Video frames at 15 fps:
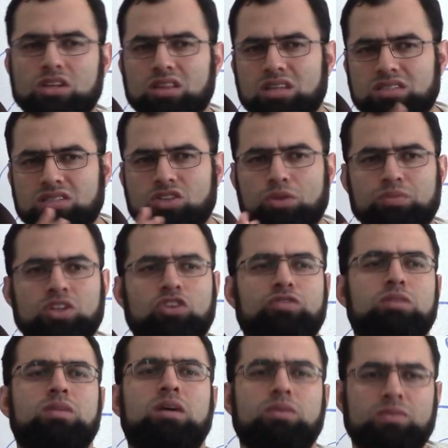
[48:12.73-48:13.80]
this is the opinion of
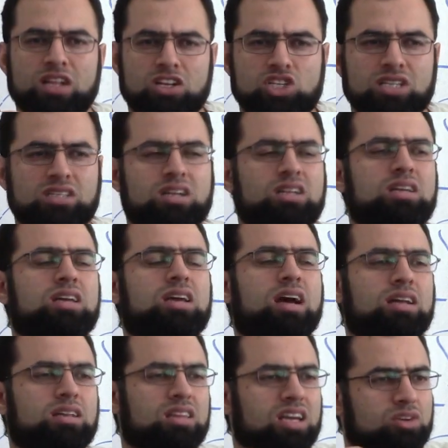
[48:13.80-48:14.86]
Imam Ibn Jazari
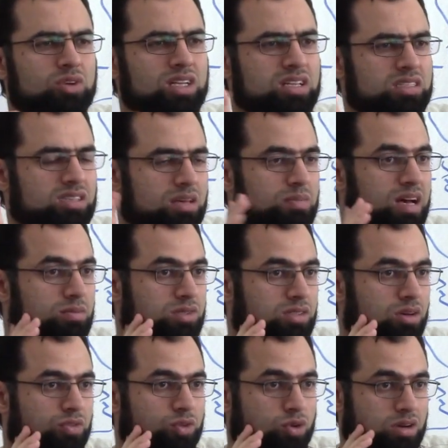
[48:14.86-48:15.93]
and the greatest Imams
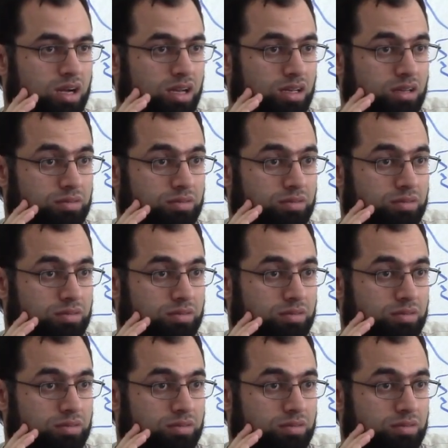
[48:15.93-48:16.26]
of Quran.